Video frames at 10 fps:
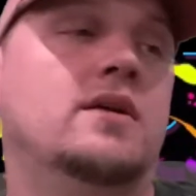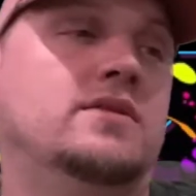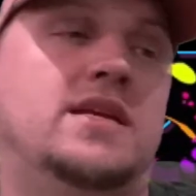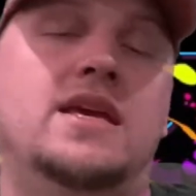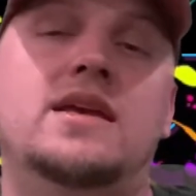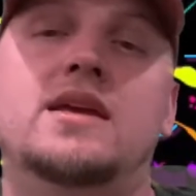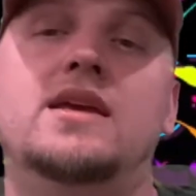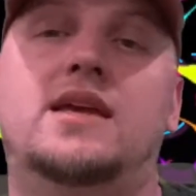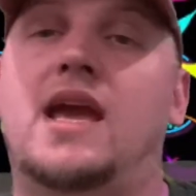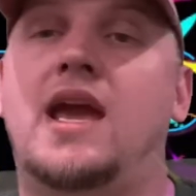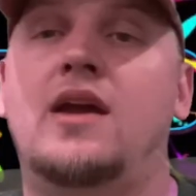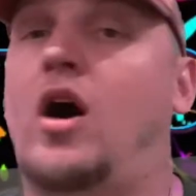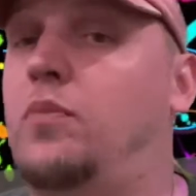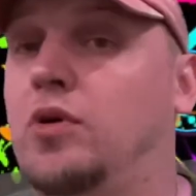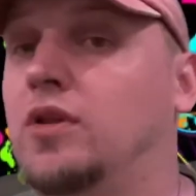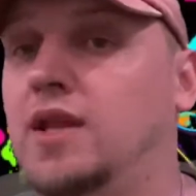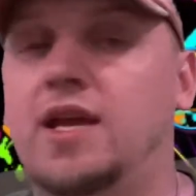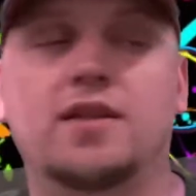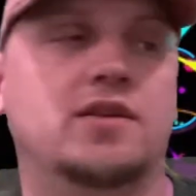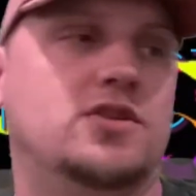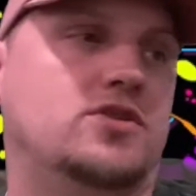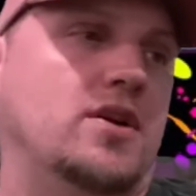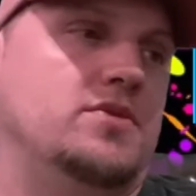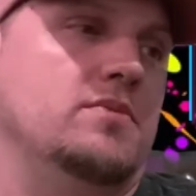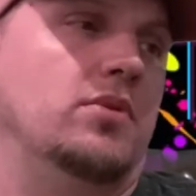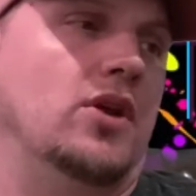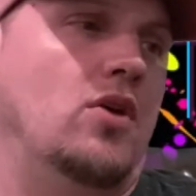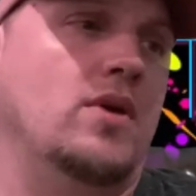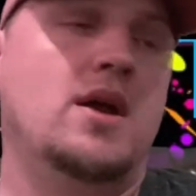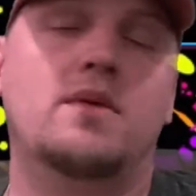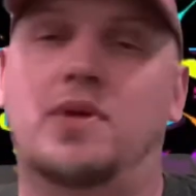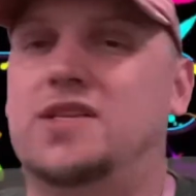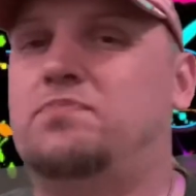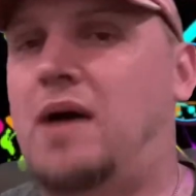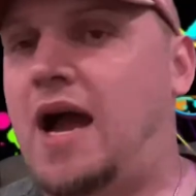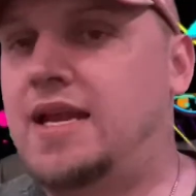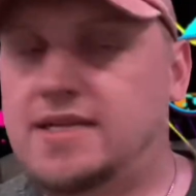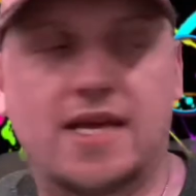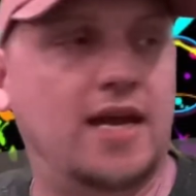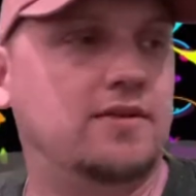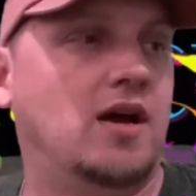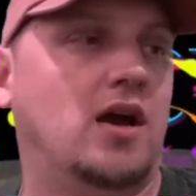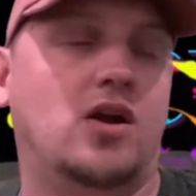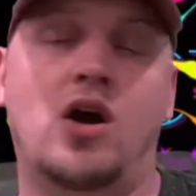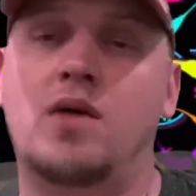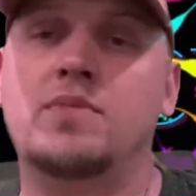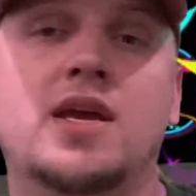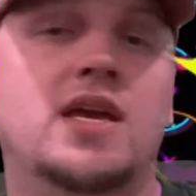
T-E-K. I'll put a link in the description below, but it's pyntek.com.